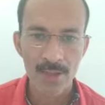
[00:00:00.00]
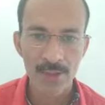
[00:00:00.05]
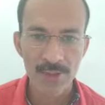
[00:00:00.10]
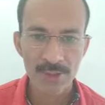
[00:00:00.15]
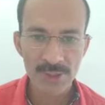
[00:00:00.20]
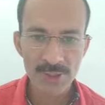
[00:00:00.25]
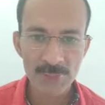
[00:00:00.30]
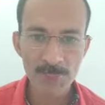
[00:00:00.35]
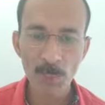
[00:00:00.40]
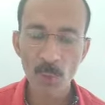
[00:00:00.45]

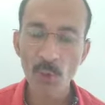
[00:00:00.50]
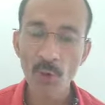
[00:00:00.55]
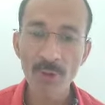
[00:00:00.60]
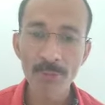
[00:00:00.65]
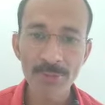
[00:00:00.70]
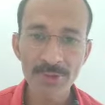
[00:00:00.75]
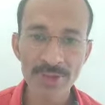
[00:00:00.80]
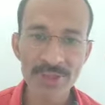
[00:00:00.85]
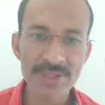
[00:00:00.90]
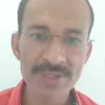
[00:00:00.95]
This
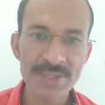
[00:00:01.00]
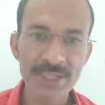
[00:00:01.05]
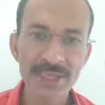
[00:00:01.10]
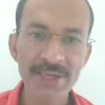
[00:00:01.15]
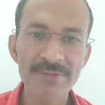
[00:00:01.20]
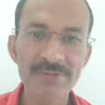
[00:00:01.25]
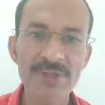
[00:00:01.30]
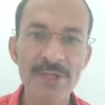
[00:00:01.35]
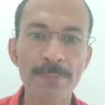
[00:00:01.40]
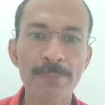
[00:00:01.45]
poem
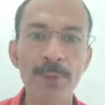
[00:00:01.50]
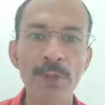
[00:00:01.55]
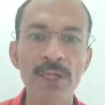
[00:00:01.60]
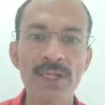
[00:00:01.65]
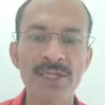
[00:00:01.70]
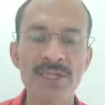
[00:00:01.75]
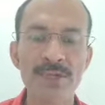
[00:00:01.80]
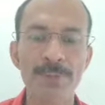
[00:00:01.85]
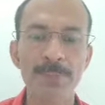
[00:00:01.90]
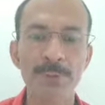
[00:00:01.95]
received a
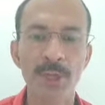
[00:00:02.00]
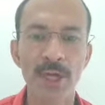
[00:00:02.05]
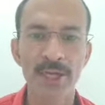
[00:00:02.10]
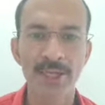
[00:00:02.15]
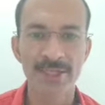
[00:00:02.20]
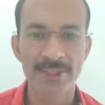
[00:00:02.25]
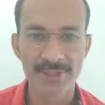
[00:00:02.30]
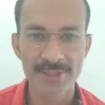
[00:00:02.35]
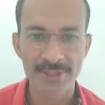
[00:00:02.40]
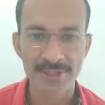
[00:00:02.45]
Pulitzer
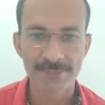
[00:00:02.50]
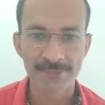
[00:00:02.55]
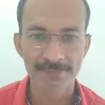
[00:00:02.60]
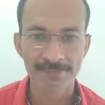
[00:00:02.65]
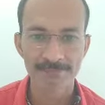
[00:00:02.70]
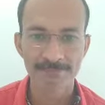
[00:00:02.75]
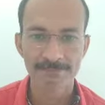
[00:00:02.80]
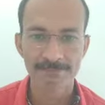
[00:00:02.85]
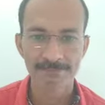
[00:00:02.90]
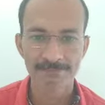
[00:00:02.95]
Prize,
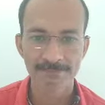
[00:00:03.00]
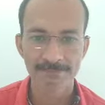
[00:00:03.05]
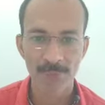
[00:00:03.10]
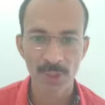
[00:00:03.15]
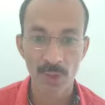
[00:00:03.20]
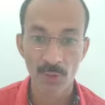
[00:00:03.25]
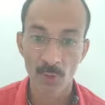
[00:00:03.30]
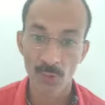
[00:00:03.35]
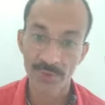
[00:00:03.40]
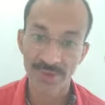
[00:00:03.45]

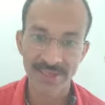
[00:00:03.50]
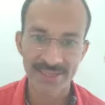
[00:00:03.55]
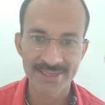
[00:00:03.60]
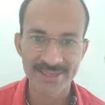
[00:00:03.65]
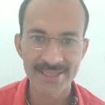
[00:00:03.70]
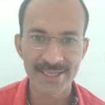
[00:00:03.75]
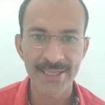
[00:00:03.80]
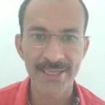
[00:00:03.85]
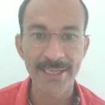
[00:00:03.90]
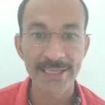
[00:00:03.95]
or we can
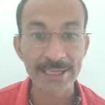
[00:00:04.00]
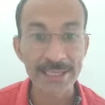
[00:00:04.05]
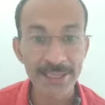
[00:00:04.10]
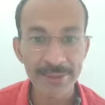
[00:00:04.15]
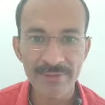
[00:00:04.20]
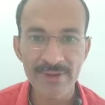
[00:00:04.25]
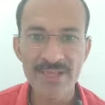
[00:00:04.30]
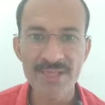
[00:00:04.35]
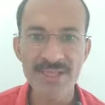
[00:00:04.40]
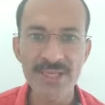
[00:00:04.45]
say
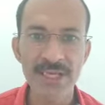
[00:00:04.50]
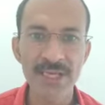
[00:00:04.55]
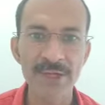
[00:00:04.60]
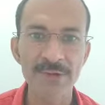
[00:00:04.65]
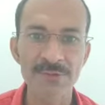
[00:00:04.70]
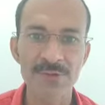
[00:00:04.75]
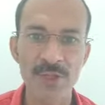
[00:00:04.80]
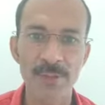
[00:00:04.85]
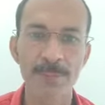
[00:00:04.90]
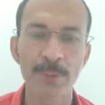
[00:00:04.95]
he
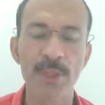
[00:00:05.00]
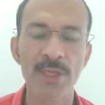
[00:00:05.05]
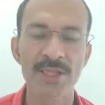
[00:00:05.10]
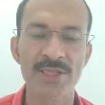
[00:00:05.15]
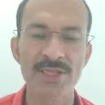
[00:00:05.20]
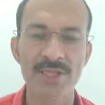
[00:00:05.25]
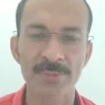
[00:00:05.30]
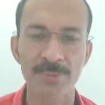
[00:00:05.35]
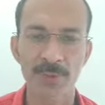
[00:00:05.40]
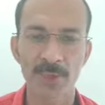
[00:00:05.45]
received a
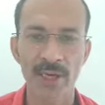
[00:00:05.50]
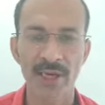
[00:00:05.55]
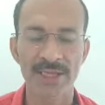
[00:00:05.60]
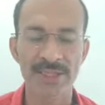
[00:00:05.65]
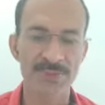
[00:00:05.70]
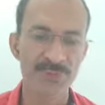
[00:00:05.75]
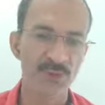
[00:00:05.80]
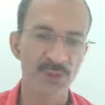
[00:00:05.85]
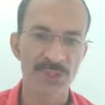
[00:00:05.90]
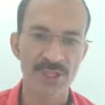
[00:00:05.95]
Pulitzer
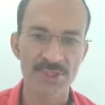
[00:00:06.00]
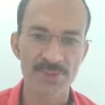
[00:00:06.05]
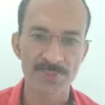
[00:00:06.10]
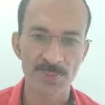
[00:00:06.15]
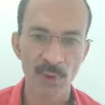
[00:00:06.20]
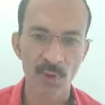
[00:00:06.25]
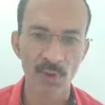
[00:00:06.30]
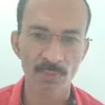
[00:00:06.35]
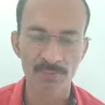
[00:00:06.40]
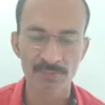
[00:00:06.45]
Prize for this
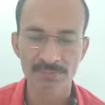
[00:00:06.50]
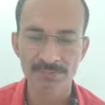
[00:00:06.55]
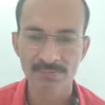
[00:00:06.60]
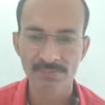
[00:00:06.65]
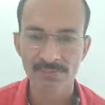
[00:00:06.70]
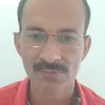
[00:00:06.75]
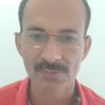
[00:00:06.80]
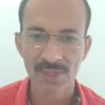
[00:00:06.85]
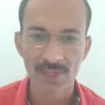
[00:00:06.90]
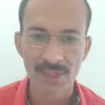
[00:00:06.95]
poem.
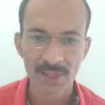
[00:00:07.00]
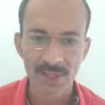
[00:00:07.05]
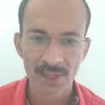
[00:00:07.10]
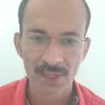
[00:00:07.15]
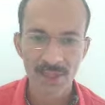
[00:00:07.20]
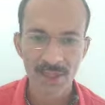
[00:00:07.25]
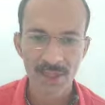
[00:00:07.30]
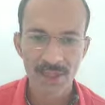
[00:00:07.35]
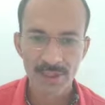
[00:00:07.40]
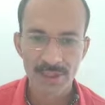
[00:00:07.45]

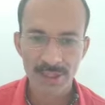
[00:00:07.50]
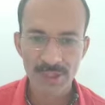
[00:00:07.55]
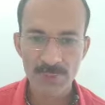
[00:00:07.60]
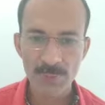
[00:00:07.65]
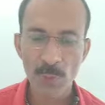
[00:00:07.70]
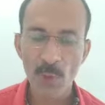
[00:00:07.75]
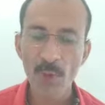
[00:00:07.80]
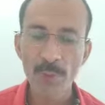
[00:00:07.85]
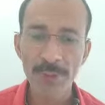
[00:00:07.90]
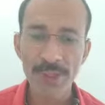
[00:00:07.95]
This
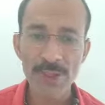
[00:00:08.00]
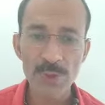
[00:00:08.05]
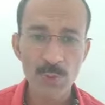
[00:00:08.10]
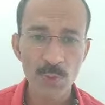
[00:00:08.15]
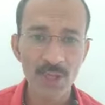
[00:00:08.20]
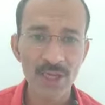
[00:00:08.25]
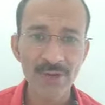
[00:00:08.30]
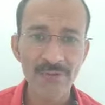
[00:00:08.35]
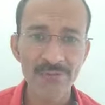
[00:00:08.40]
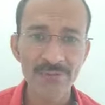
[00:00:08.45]
poem is
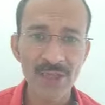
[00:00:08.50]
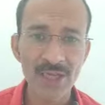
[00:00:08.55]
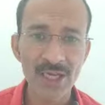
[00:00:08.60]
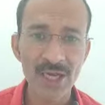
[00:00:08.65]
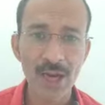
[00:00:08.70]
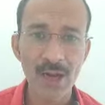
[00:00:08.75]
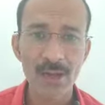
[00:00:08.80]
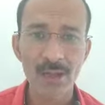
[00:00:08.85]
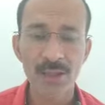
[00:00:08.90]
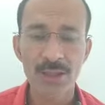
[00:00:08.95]
one of
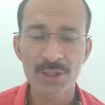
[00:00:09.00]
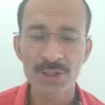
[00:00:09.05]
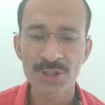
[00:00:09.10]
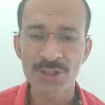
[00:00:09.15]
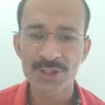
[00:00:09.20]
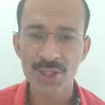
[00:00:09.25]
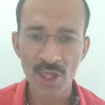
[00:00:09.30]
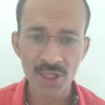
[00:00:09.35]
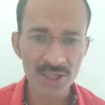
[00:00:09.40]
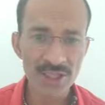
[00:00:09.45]
the
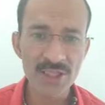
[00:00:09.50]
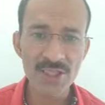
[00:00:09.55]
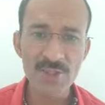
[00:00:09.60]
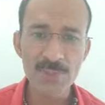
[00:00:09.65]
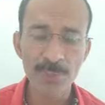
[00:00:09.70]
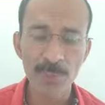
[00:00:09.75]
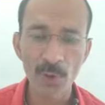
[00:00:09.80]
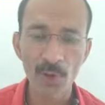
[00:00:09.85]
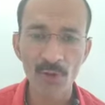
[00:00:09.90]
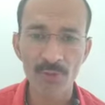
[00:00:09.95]

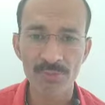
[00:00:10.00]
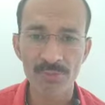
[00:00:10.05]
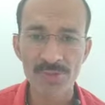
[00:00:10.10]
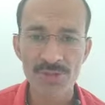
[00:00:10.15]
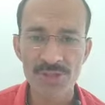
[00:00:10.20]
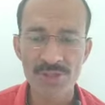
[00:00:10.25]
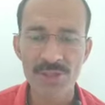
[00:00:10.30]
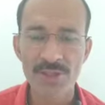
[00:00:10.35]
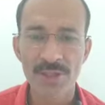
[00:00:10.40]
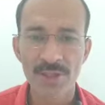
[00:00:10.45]
shortest
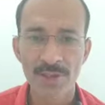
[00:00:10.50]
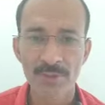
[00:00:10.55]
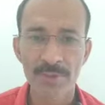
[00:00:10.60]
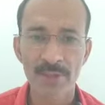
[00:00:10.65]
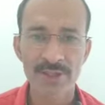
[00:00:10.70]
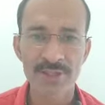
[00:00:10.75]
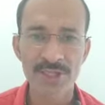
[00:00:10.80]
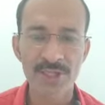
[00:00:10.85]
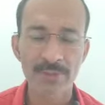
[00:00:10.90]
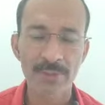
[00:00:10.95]
poems
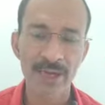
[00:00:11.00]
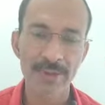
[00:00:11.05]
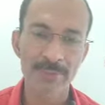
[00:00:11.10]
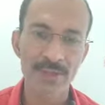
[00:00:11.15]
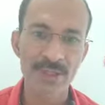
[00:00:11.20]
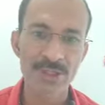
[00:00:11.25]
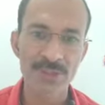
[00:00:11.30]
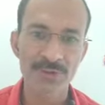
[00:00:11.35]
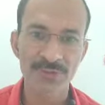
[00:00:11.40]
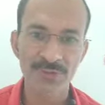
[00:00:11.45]
written by
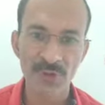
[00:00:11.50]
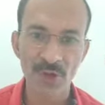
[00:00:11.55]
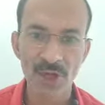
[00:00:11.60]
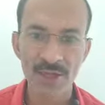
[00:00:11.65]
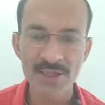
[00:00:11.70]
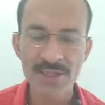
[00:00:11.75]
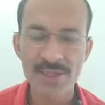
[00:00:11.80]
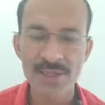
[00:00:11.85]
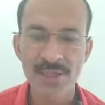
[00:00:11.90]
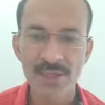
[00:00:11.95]
Mr.
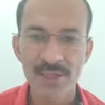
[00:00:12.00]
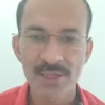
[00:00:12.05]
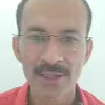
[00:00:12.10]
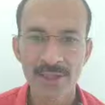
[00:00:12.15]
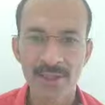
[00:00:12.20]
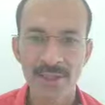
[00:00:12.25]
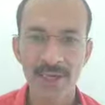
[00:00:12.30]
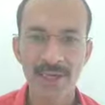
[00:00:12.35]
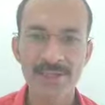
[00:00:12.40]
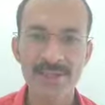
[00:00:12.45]
Frost,
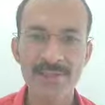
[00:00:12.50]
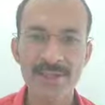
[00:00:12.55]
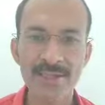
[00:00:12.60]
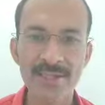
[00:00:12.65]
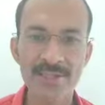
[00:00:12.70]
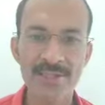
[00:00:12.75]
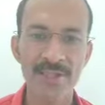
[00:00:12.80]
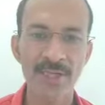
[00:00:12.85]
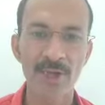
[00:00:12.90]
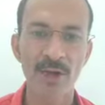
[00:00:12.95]

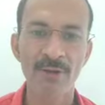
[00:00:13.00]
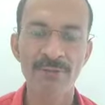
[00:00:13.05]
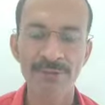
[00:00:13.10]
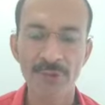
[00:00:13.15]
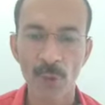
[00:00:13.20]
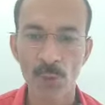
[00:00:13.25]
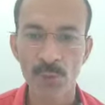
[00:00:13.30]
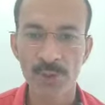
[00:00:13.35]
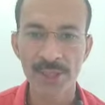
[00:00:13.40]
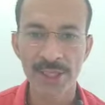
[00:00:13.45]
consisting
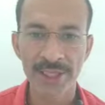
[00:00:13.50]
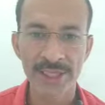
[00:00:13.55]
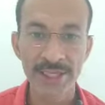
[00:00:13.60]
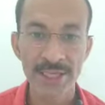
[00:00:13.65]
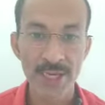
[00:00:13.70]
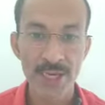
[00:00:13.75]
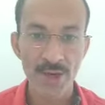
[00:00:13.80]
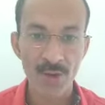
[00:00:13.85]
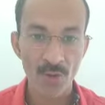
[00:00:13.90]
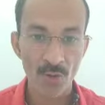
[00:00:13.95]
of
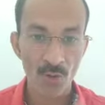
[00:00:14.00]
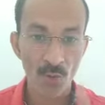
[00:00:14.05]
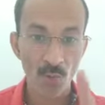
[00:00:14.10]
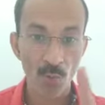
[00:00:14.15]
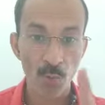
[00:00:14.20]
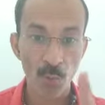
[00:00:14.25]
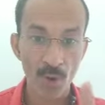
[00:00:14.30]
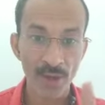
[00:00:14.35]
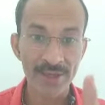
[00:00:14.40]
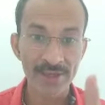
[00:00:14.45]
only
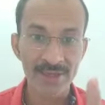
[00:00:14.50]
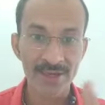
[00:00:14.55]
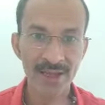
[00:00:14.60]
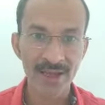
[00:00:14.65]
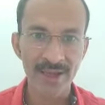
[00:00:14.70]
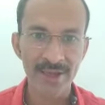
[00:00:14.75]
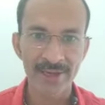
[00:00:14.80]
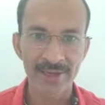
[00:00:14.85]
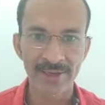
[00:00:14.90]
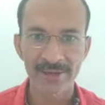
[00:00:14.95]
one
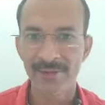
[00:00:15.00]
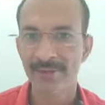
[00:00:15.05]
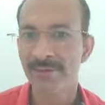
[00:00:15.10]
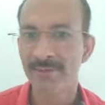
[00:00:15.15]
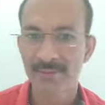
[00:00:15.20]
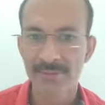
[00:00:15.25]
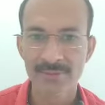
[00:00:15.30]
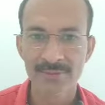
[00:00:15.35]
line.